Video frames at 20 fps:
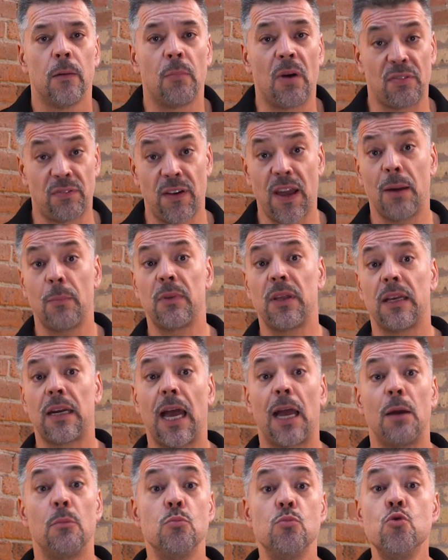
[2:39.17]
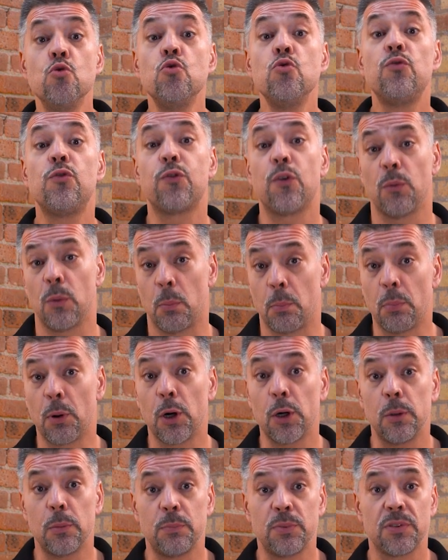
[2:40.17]
My family and I moved from the
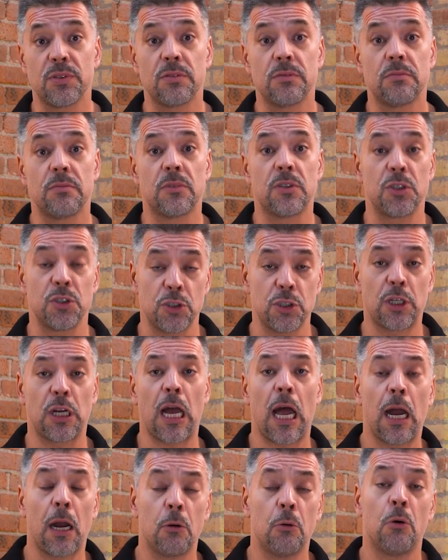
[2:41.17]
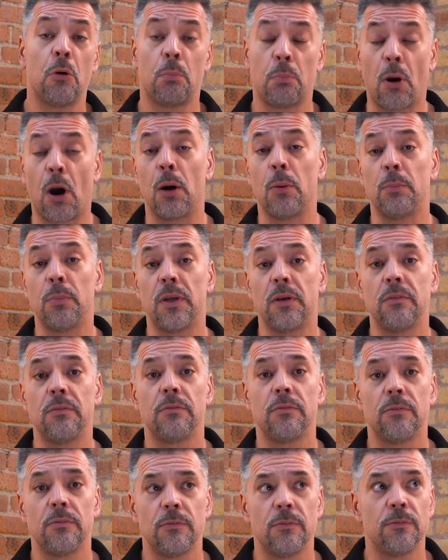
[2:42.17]
burbs to Chicago apartment
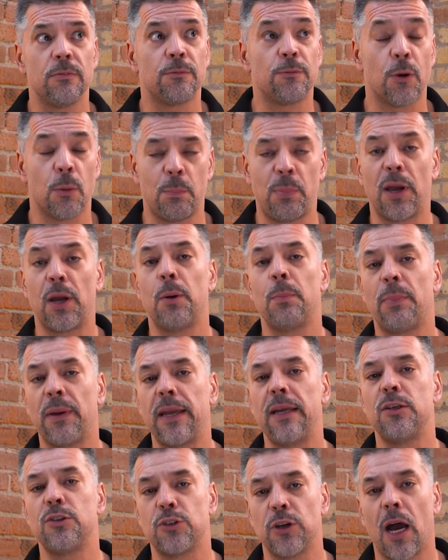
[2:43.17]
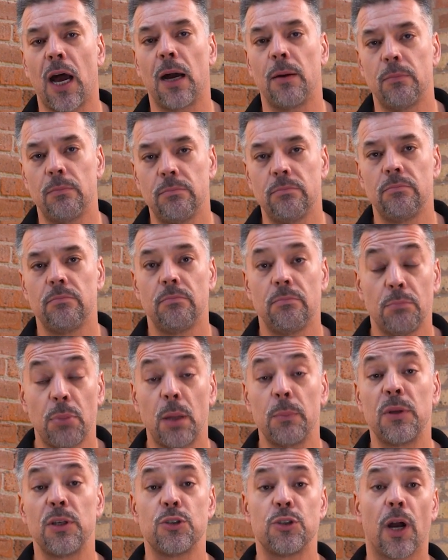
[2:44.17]
for a better paying job,
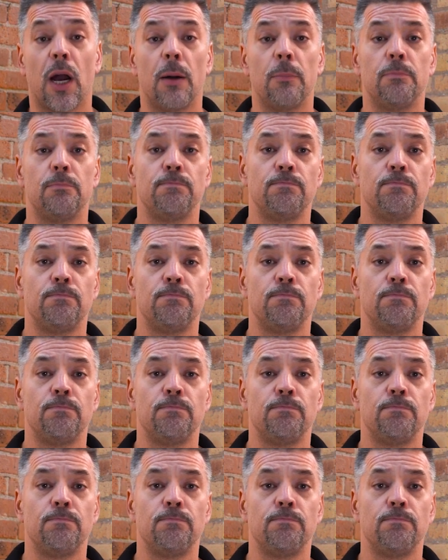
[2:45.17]
plumbing job.